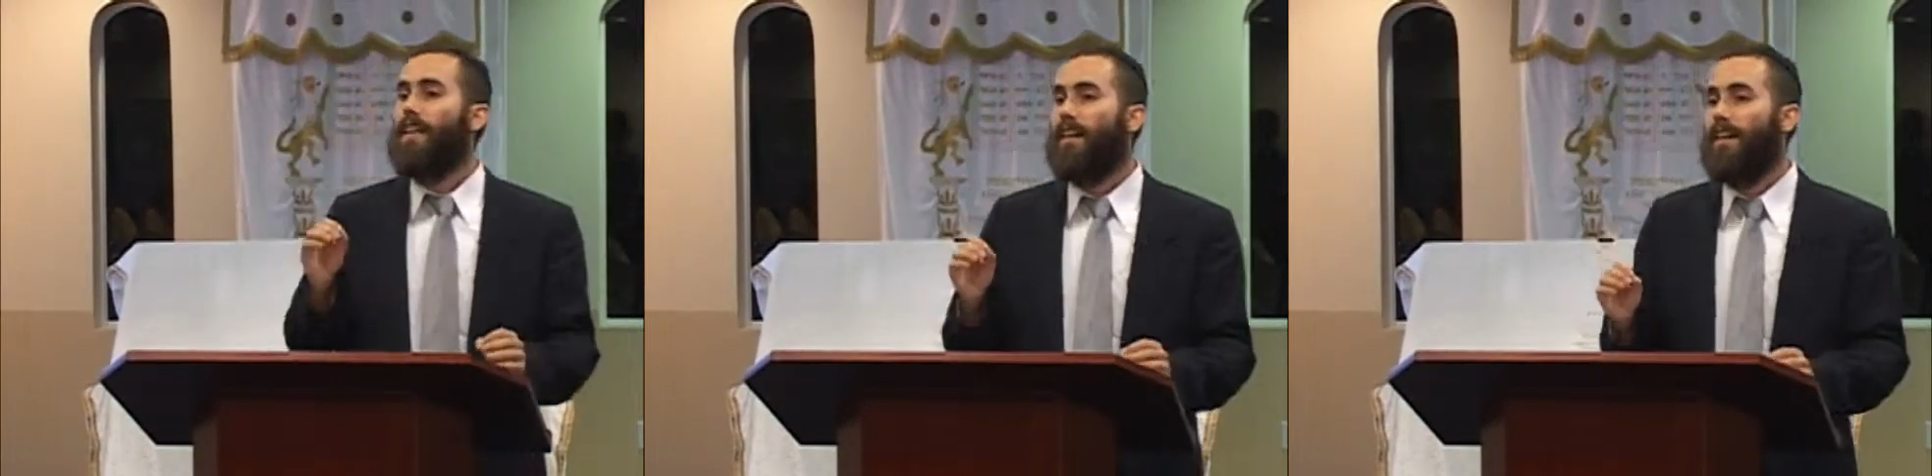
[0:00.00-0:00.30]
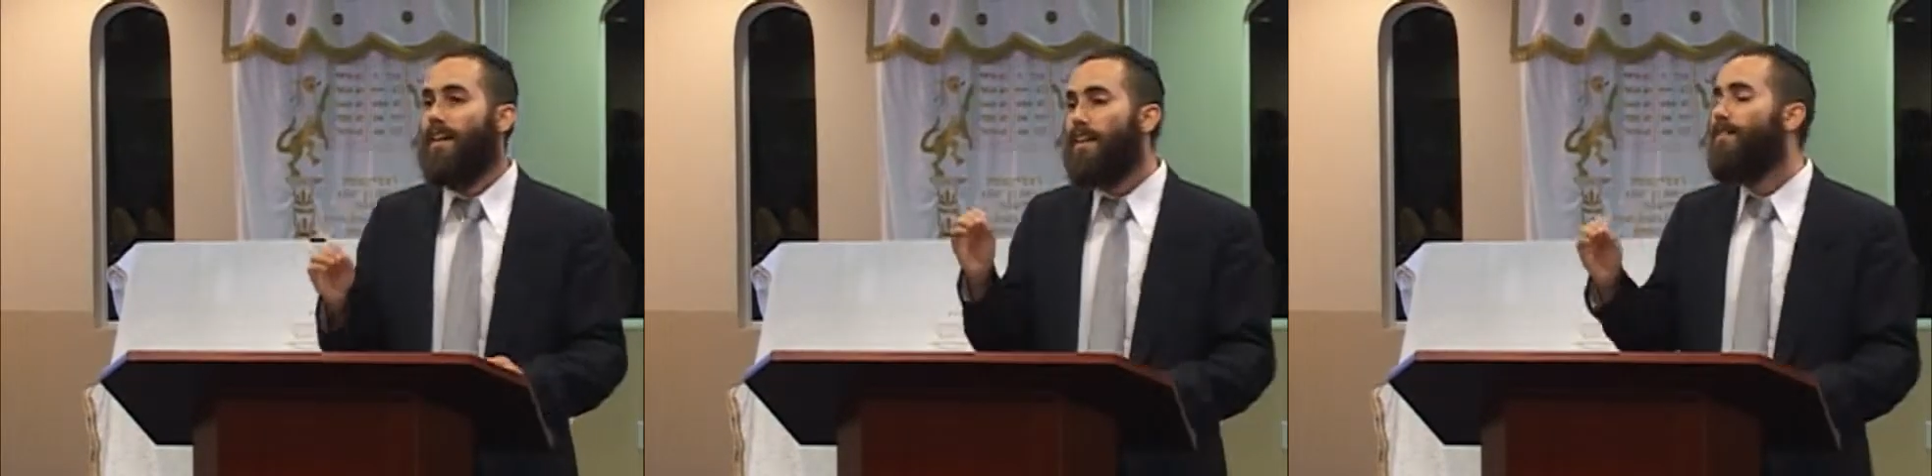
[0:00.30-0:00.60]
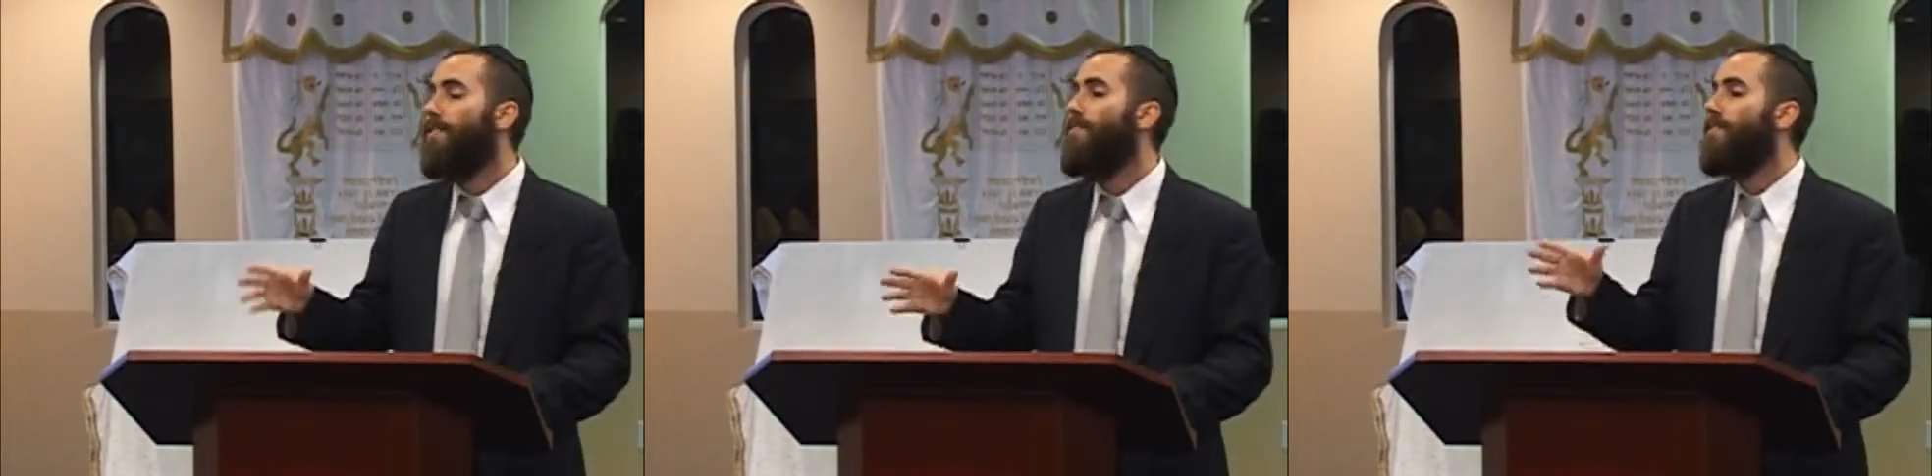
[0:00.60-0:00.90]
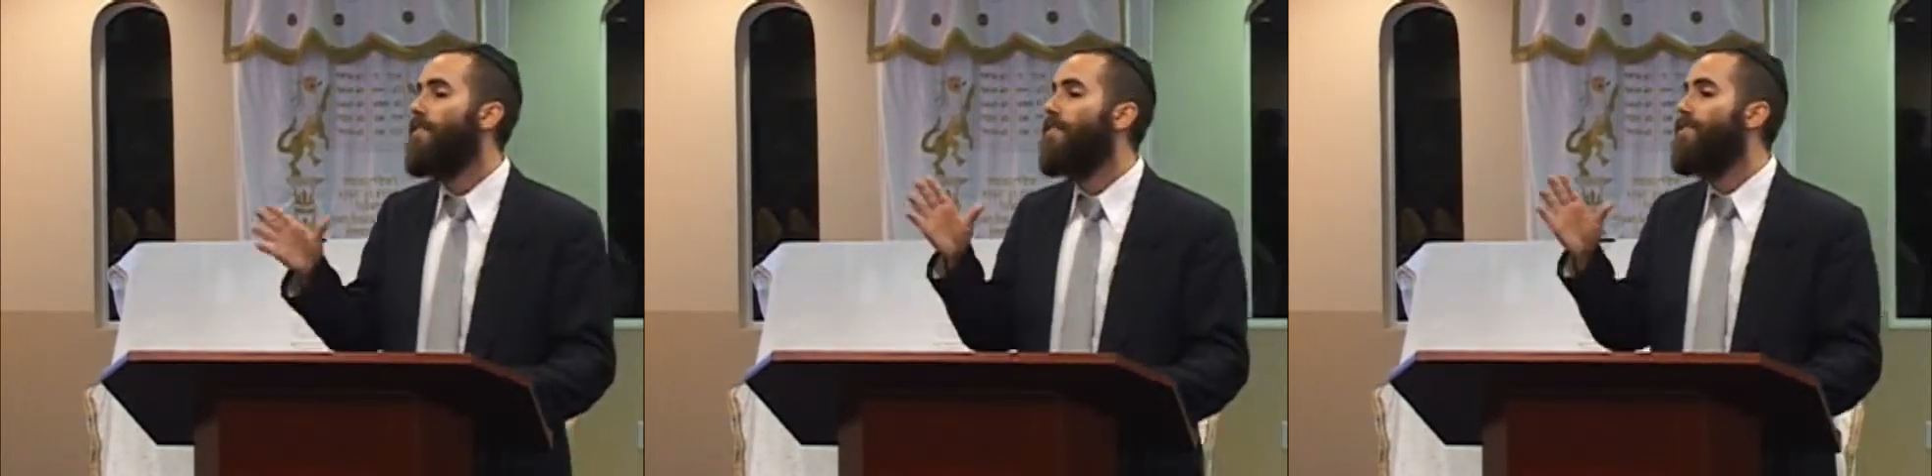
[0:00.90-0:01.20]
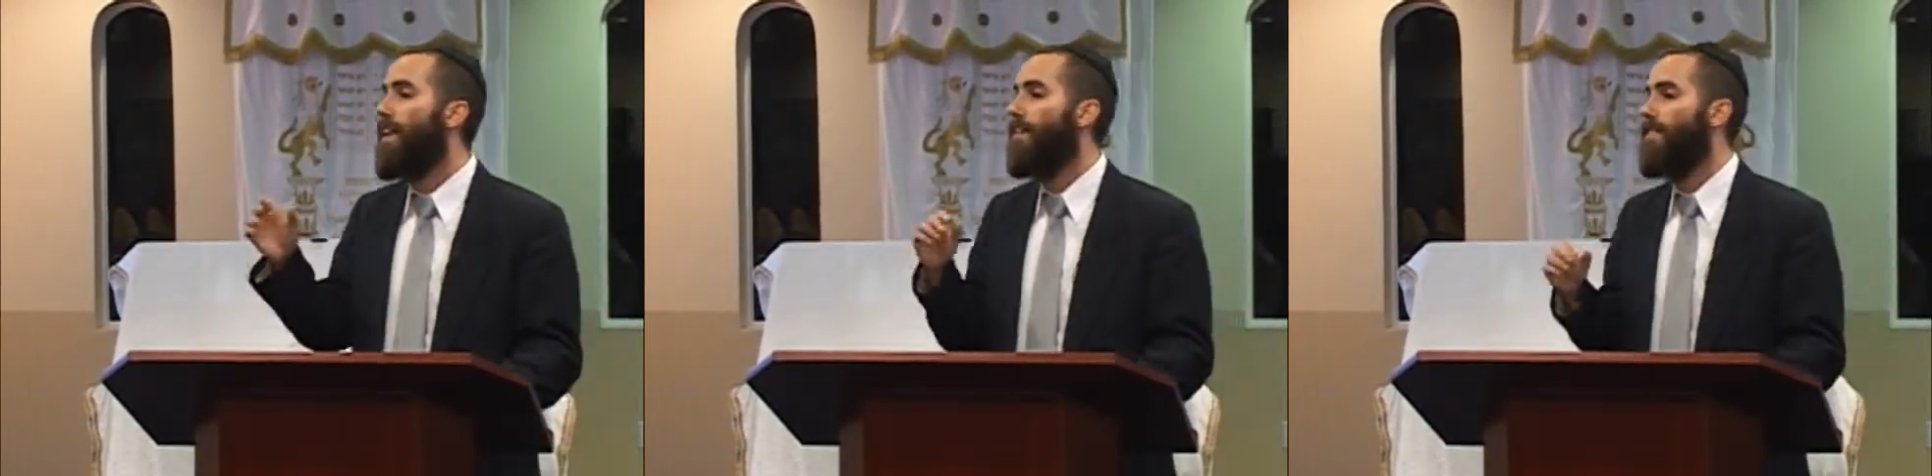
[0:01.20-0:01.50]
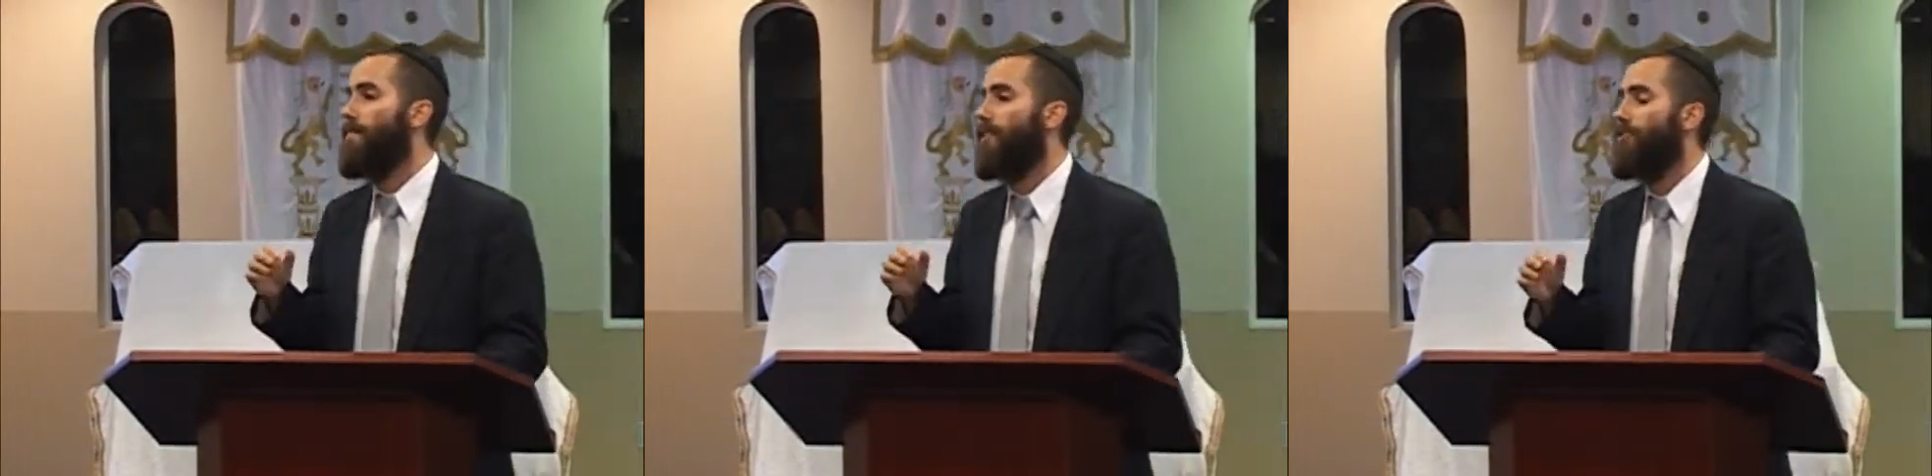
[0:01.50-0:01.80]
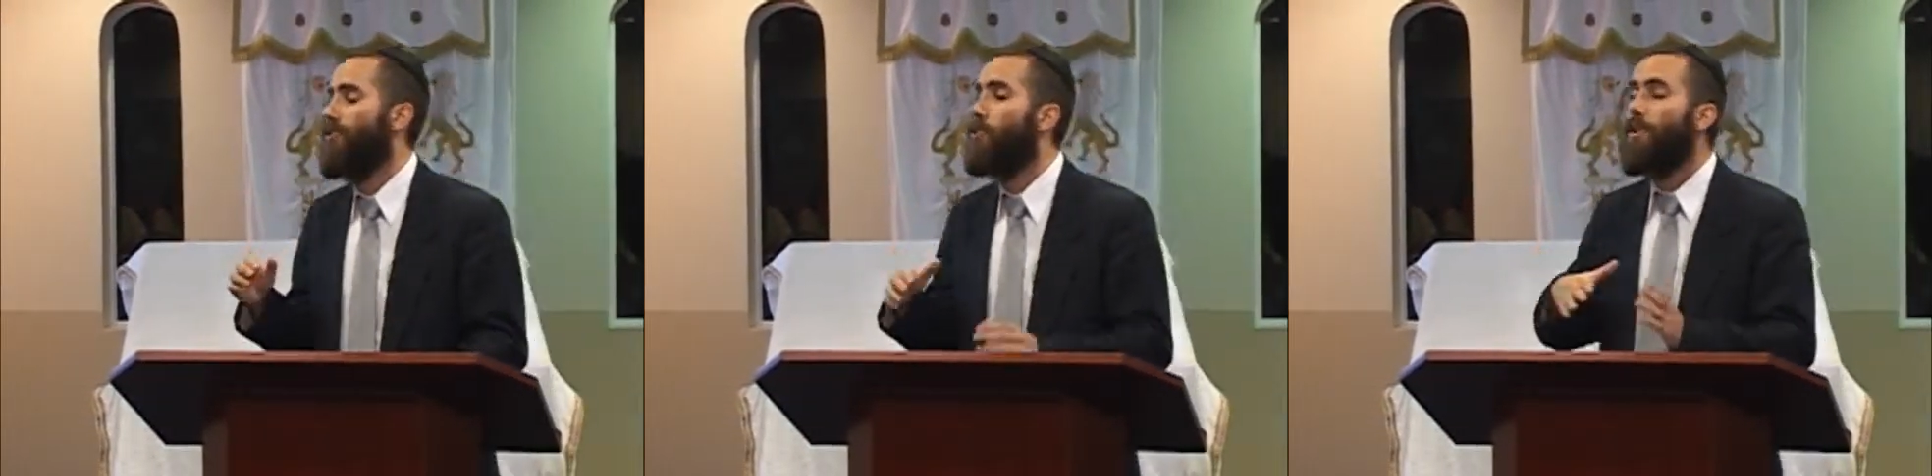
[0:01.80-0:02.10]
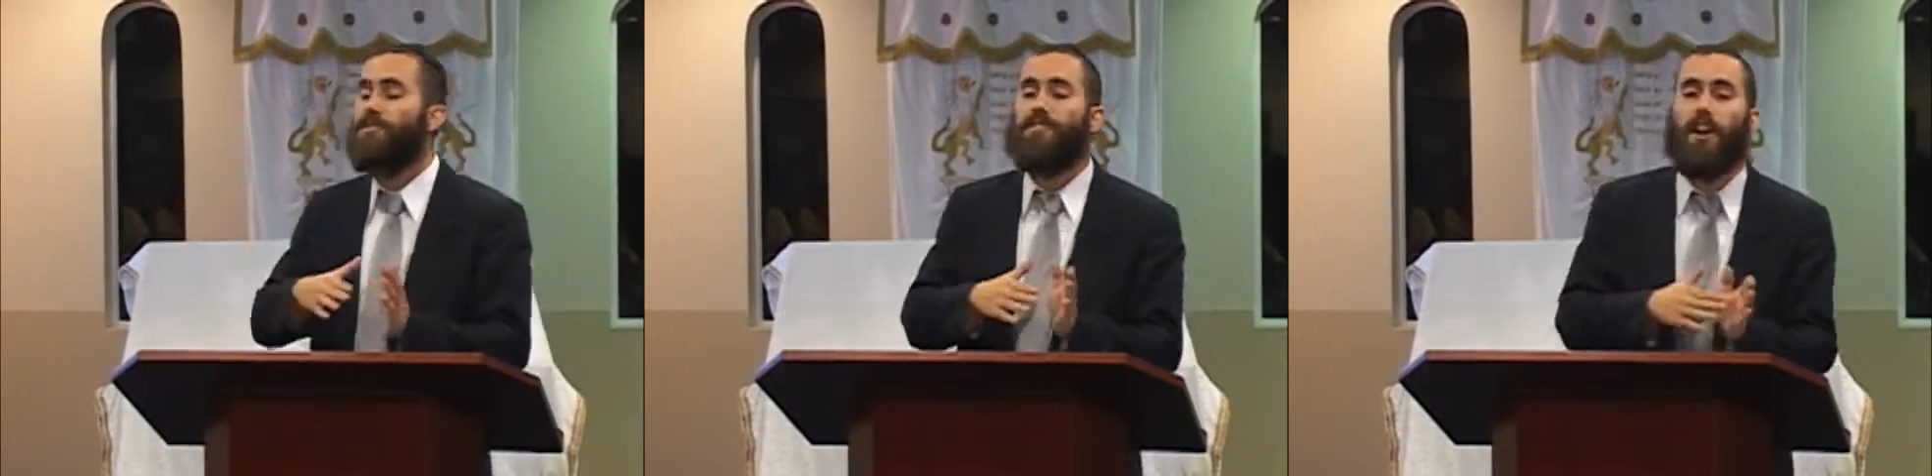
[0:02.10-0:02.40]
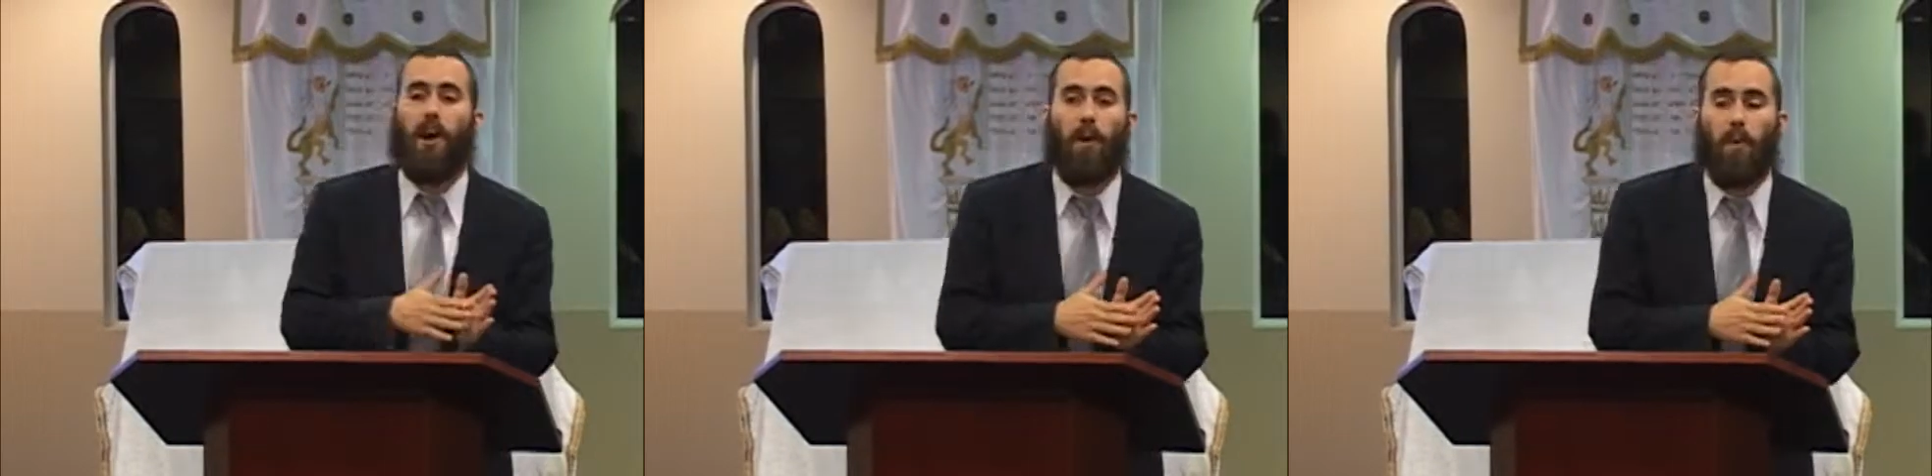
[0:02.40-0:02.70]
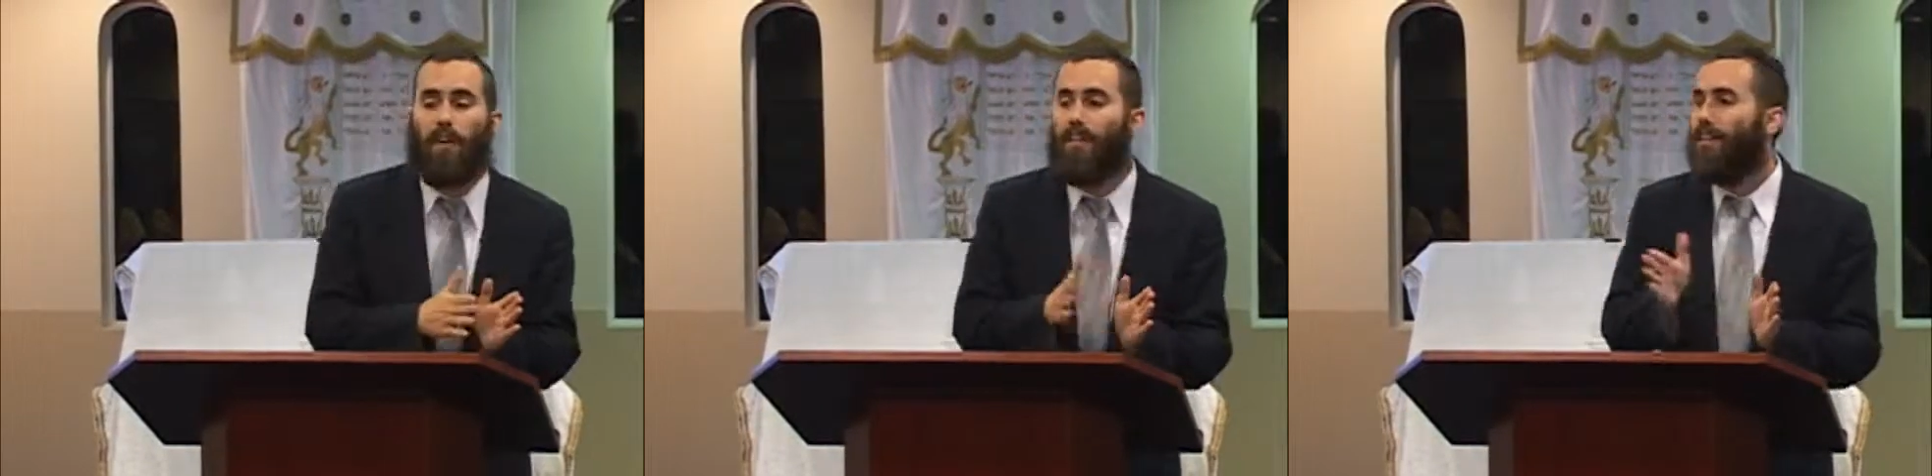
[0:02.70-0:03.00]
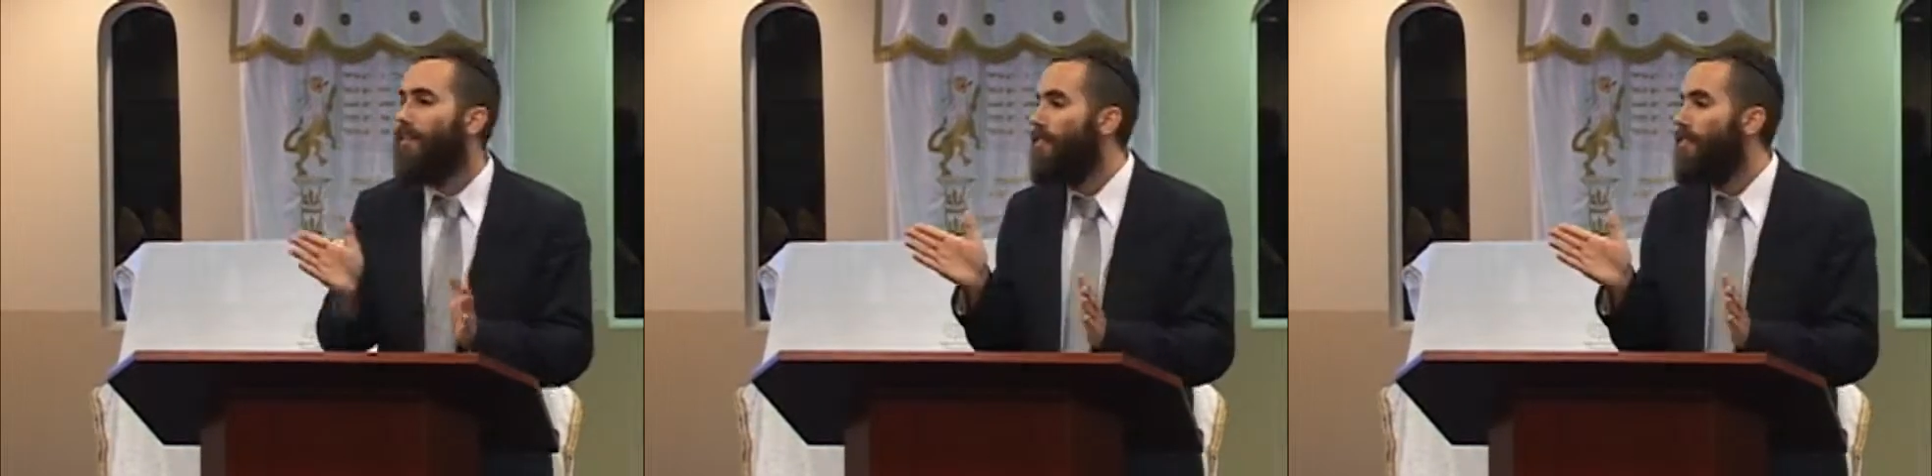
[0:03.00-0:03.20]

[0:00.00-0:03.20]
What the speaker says: He existed in the second dimension. There was no